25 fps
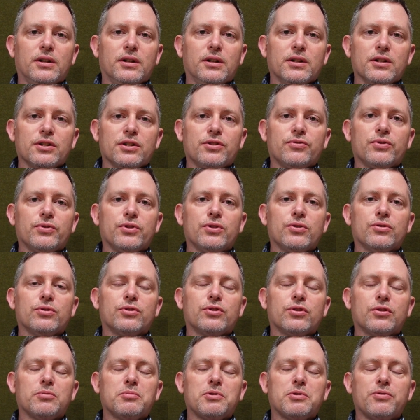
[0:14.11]
This video is
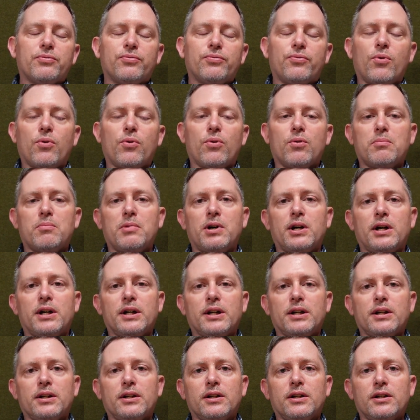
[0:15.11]
going to be for
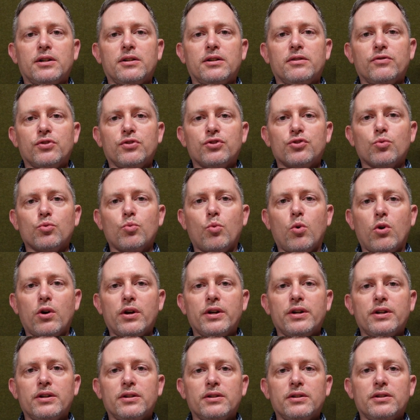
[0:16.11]
my uh, Division
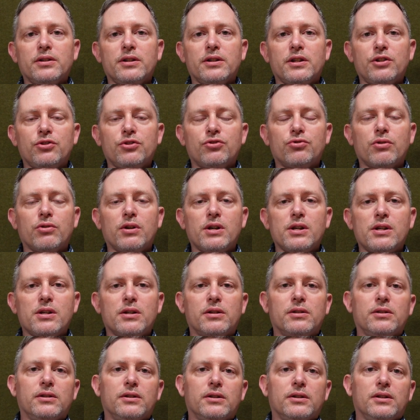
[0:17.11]
1 entry,
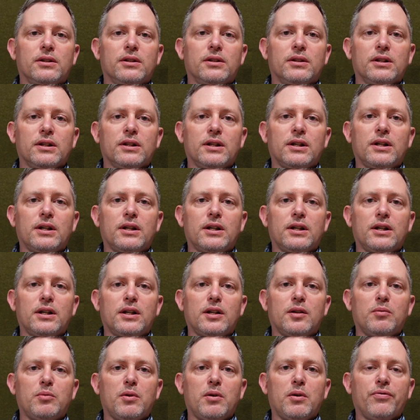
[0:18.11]

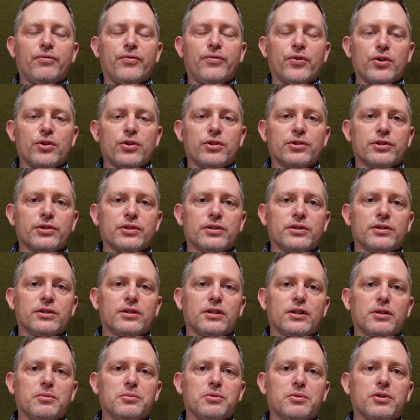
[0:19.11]
uh, but first
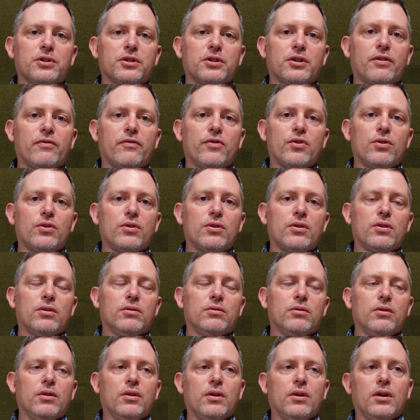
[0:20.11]
I'm going to
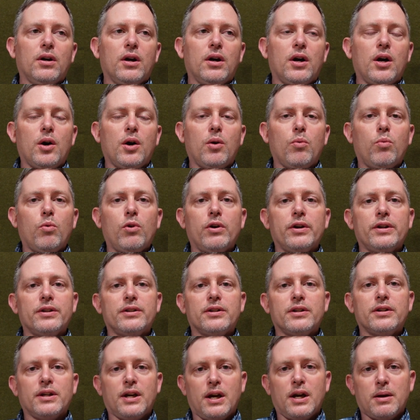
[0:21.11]
cover uh, what
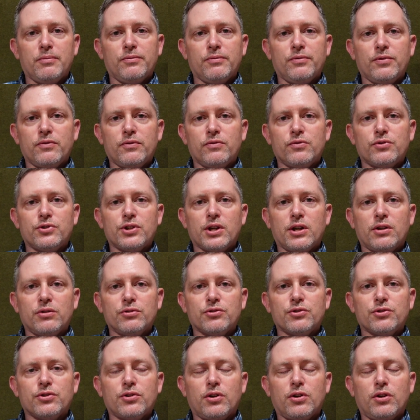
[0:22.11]
the Cabin Fever
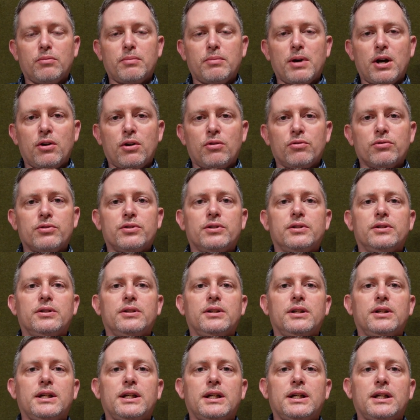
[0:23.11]
Challenge is all about
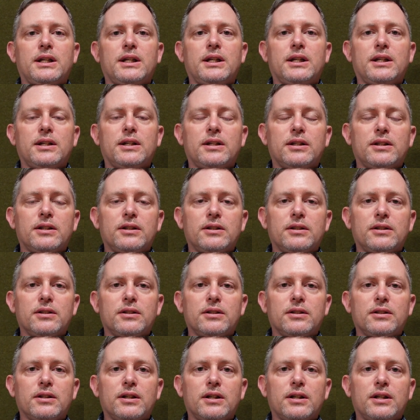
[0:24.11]

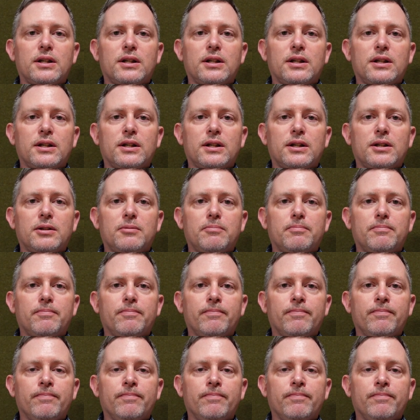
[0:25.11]
and um,